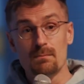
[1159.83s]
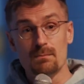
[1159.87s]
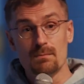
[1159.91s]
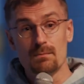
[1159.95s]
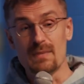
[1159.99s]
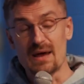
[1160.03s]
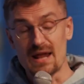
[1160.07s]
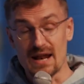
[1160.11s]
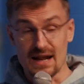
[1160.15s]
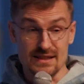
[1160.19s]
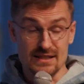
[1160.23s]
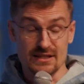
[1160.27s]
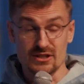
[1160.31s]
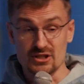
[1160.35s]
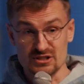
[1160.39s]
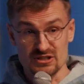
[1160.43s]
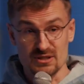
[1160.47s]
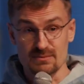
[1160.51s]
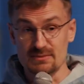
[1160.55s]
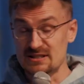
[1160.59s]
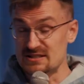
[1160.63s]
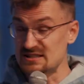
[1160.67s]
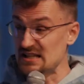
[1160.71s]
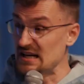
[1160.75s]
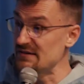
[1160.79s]
And I think there's going
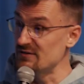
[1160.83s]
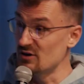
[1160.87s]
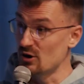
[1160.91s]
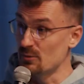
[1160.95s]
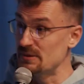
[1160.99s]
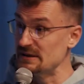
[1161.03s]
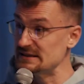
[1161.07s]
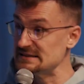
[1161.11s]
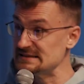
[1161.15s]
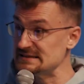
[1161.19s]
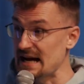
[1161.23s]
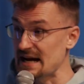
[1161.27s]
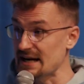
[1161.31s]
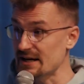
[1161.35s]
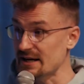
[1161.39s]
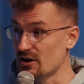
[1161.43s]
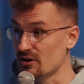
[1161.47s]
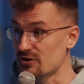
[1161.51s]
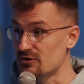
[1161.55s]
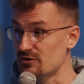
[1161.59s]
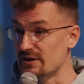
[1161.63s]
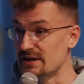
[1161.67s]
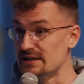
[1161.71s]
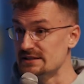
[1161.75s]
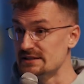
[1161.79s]
to be a ton of OP stack
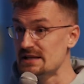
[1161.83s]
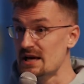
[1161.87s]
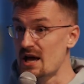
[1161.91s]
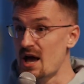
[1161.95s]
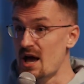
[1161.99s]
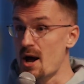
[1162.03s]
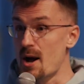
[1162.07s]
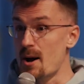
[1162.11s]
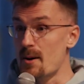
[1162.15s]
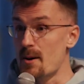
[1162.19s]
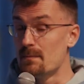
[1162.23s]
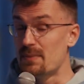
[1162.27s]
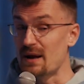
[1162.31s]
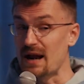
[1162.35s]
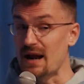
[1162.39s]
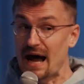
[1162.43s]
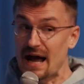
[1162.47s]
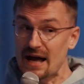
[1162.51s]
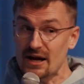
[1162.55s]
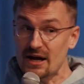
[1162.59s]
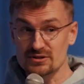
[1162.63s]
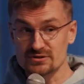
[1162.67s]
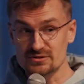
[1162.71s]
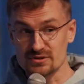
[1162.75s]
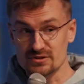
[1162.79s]
L3s. But I
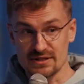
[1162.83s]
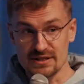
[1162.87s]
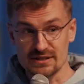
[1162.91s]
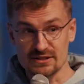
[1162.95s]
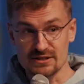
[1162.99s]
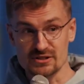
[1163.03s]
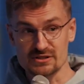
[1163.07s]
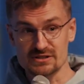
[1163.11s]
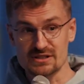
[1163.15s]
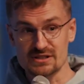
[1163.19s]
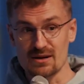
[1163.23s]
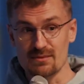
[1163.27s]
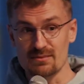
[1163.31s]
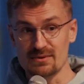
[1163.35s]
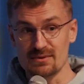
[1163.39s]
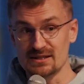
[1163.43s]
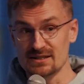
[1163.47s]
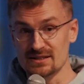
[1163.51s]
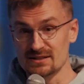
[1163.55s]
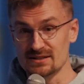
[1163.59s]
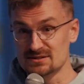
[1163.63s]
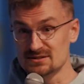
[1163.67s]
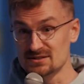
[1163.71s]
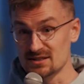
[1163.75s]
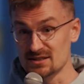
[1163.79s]
also think there's going to
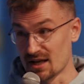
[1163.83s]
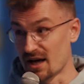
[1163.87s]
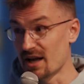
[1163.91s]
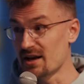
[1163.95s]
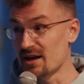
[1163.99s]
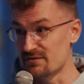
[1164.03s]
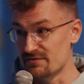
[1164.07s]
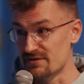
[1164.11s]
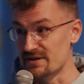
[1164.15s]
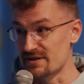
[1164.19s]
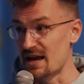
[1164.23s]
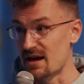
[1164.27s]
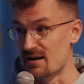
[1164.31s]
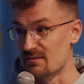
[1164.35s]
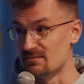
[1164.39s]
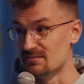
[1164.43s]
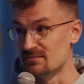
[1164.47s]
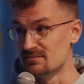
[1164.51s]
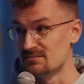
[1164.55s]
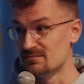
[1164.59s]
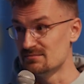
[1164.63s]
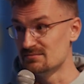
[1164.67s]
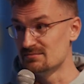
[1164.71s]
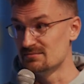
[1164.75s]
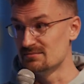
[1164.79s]
be Solana VM
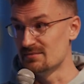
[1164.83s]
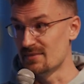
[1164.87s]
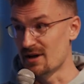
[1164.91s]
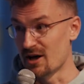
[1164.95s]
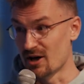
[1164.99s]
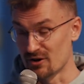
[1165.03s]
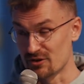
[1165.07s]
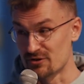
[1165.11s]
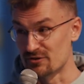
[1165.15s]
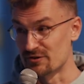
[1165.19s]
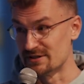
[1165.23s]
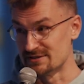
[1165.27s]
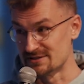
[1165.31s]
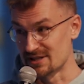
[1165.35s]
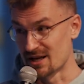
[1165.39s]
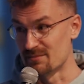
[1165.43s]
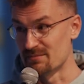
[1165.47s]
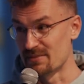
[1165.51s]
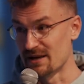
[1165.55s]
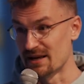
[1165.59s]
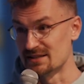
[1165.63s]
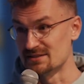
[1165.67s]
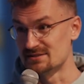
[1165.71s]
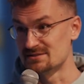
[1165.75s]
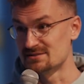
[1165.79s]
L3s on
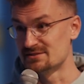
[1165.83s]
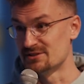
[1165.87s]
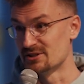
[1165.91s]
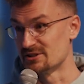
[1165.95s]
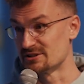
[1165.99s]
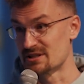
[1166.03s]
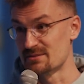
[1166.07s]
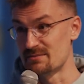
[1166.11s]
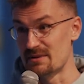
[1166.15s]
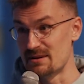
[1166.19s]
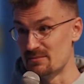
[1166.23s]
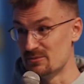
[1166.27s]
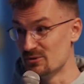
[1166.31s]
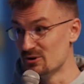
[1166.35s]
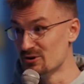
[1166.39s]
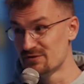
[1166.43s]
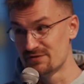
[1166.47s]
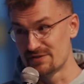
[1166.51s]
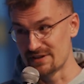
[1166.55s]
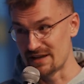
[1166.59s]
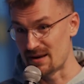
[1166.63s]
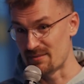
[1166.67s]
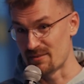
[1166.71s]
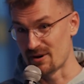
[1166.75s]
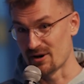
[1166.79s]
Base. There's going to be Move
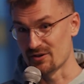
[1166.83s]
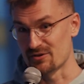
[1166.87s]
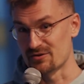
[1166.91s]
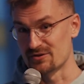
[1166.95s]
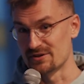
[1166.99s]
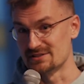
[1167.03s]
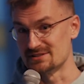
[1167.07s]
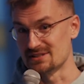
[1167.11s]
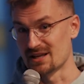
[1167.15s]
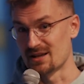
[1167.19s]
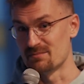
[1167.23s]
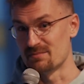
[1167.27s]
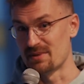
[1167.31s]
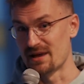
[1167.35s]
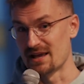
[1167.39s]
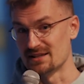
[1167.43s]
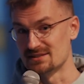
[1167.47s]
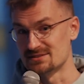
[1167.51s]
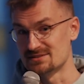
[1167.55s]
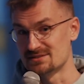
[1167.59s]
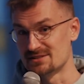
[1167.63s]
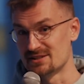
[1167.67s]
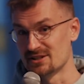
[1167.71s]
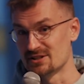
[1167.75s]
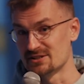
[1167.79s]
VM L3s on
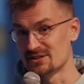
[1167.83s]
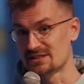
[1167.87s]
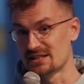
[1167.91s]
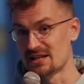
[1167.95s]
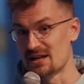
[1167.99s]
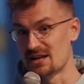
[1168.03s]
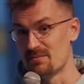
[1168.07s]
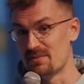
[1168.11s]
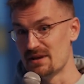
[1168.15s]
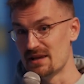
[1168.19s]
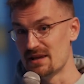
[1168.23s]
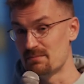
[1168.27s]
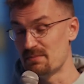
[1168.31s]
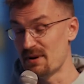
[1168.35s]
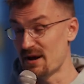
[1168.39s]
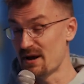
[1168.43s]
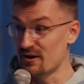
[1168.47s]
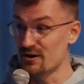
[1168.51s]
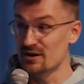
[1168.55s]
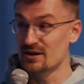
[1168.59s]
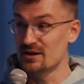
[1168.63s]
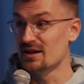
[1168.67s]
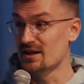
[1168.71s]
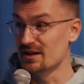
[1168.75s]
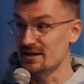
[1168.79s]
Base. There's going to be
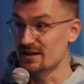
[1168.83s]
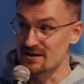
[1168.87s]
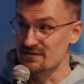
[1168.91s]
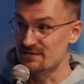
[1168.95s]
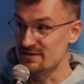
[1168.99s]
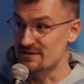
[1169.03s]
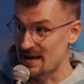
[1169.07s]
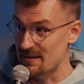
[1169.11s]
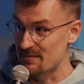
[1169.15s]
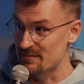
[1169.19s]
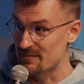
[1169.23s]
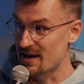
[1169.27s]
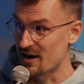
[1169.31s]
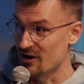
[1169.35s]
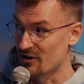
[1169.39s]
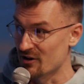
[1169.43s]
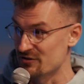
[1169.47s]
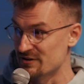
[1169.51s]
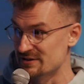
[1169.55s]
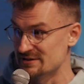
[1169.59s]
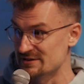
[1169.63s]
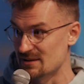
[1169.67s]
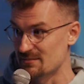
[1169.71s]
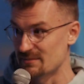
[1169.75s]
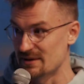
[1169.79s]
Parallel EVM
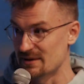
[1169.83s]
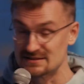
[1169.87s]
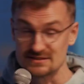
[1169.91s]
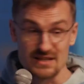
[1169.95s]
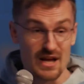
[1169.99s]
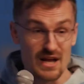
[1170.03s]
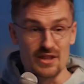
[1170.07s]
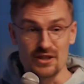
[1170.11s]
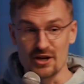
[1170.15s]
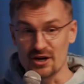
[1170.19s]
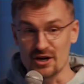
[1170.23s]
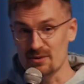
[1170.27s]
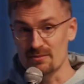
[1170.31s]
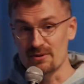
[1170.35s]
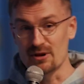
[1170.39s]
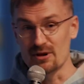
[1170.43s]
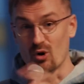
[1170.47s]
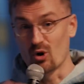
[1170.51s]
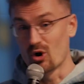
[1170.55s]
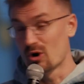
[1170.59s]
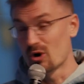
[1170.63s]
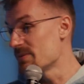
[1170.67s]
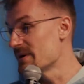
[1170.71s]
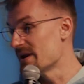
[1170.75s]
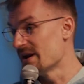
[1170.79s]
L3s on Base. There are going to be
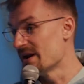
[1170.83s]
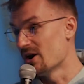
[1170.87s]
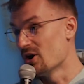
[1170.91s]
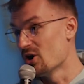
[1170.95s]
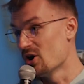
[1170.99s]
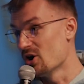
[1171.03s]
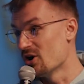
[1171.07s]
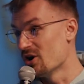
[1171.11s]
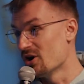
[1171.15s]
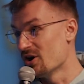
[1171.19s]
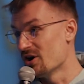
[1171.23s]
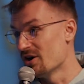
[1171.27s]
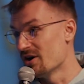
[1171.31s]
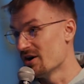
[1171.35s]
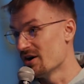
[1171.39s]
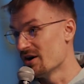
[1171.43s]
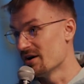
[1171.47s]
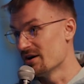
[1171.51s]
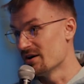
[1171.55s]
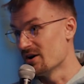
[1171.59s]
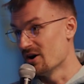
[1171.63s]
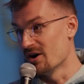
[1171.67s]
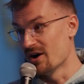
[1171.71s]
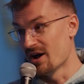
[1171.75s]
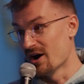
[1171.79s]
Orbit
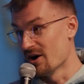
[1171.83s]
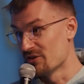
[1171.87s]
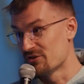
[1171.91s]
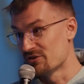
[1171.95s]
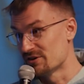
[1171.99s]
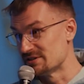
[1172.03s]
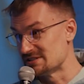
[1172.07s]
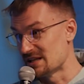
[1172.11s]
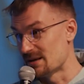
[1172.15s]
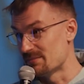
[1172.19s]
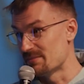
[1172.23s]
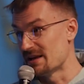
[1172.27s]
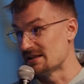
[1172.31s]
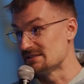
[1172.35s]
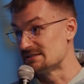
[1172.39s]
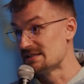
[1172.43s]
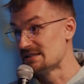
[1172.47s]
L3s on Base.